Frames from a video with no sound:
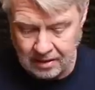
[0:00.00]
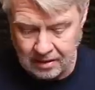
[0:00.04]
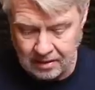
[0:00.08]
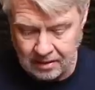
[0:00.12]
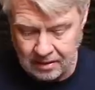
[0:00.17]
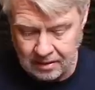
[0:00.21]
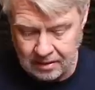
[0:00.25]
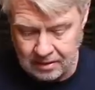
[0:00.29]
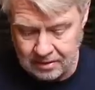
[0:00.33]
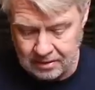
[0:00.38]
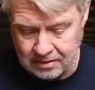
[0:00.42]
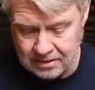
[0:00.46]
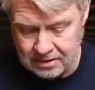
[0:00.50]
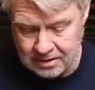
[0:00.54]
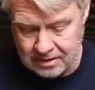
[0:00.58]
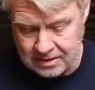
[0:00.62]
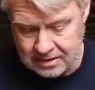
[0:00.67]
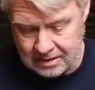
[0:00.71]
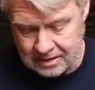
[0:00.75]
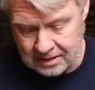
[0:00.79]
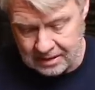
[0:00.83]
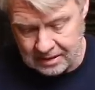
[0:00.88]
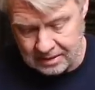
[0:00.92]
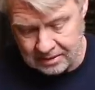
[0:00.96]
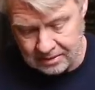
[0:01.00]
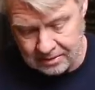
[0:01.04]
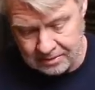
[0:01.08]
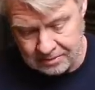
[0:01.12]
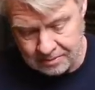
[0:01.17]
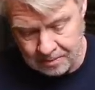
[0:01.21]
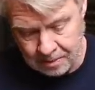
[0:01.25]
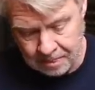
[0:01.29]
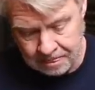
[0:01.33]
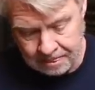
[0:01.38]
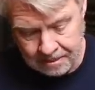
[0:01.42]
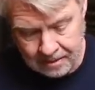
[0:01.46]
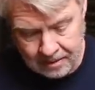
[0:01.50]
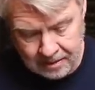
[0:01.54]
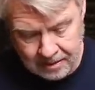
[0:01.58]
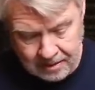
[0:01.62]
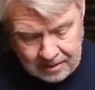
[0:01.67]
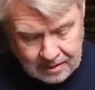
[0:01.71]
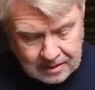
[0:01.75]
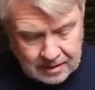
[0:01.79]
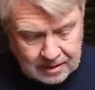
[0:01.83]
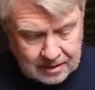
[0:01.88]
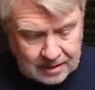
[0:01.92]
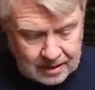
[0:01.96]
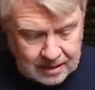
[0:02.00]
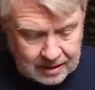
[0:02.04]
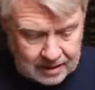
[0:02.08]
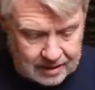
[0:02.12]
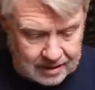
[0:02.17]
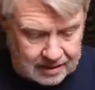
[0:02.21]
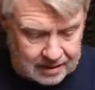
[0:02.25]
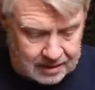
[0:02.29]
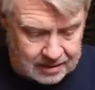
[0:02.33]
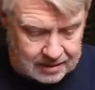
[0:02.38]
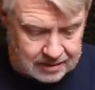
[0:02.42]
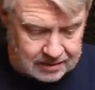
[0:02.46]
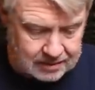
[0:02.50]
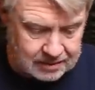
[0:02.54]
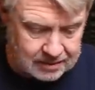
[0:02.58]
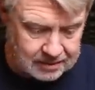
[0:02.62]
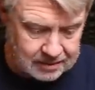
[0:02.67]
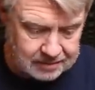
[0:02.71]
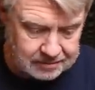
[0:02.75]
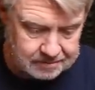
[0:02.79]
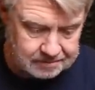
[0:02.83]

are steel. And